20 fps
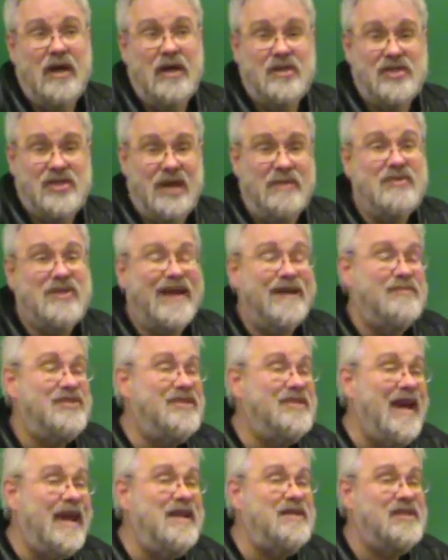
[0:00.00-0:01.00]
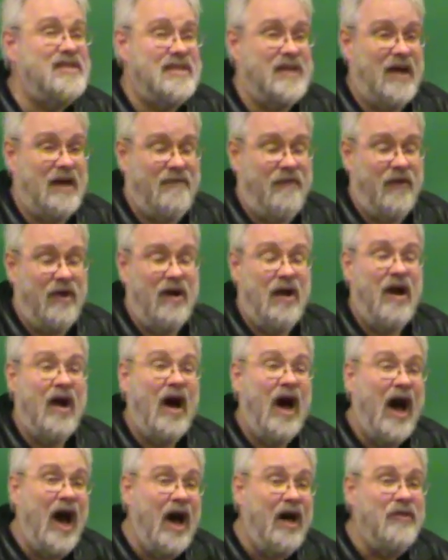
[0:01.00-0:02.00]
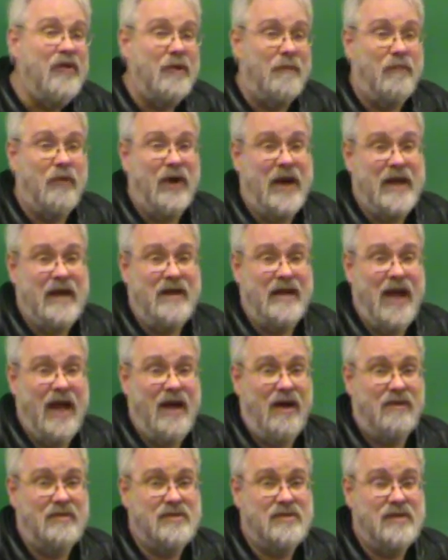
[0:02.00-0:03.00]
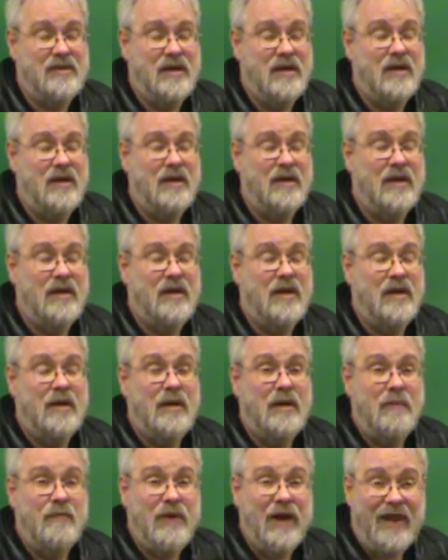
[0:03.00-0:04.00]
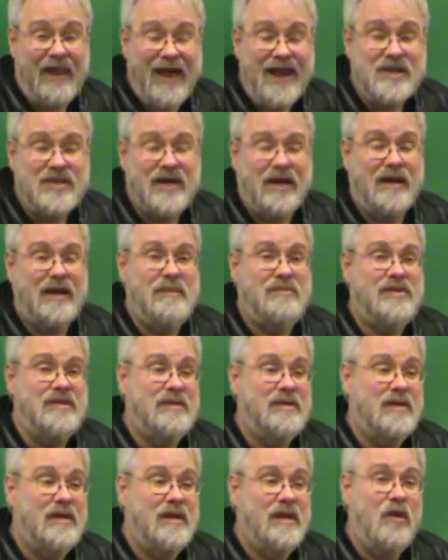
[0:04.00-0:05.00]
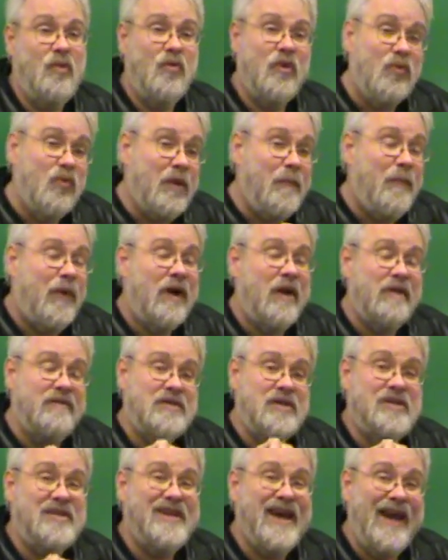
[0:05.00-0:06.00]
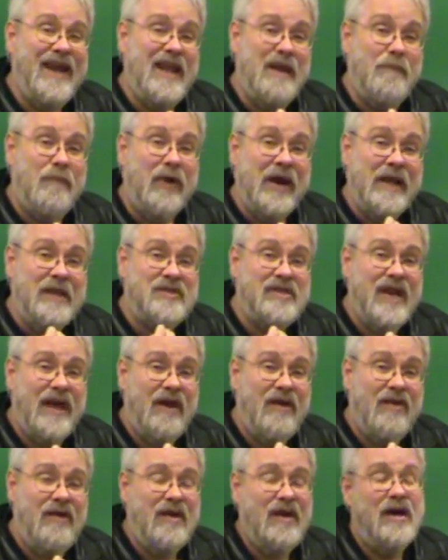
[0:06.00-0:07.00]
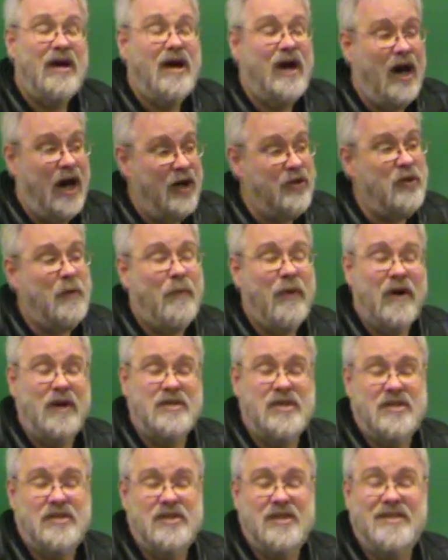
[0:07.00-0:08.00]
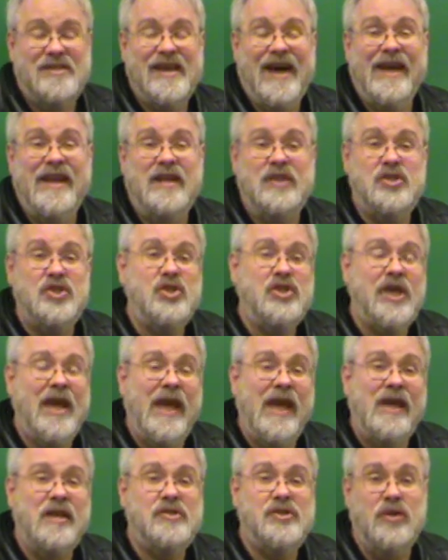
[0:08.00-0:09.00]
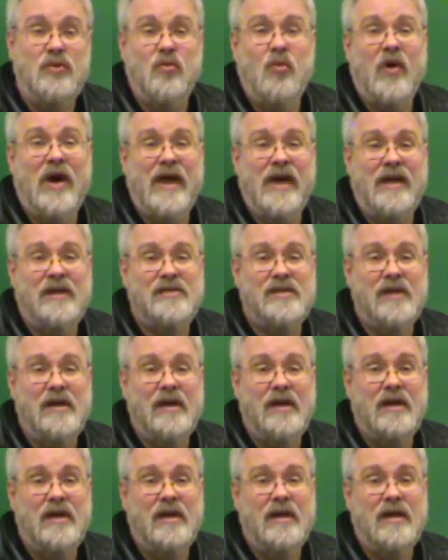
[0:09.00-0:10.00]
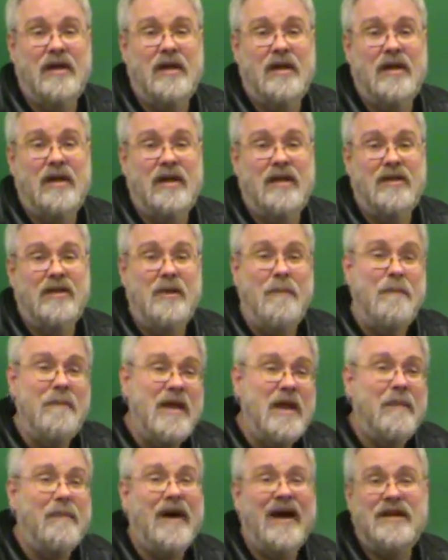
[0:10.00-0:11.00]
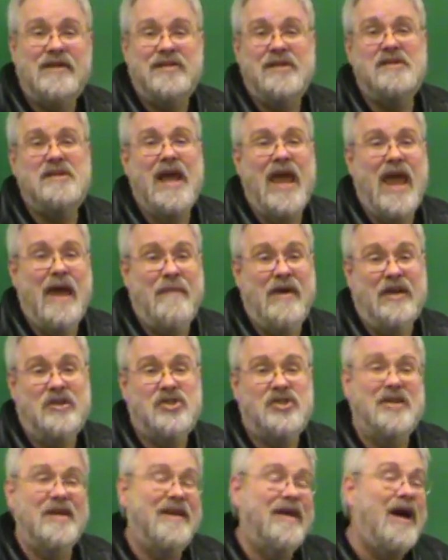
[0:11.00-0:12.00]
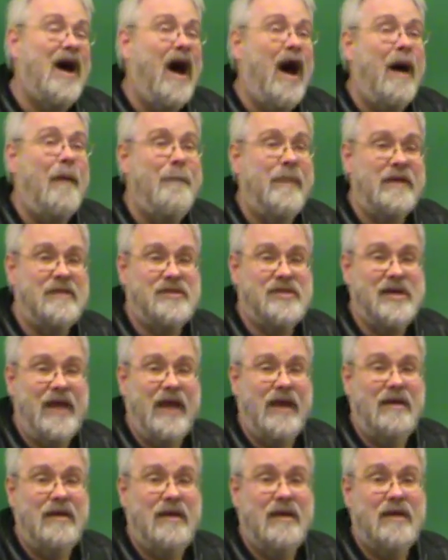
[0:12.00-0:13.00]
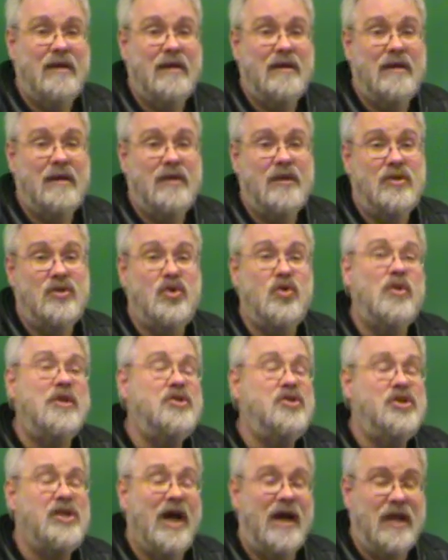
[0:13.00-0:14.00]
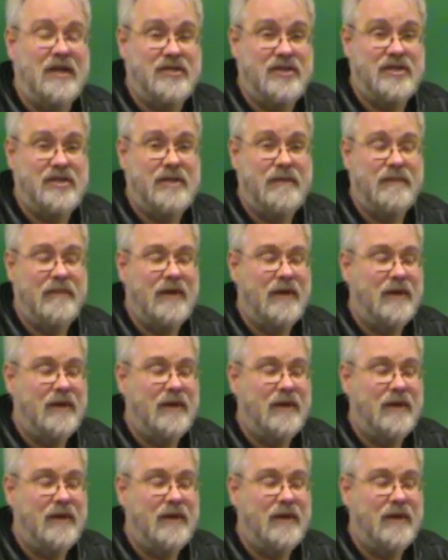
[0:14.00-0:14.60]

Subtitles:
Sometimes they suffer other breakdowns. But a lot of times, when one part of society breaks down, other parts of society change in ways to minimize the damage, to compensate, to adjust.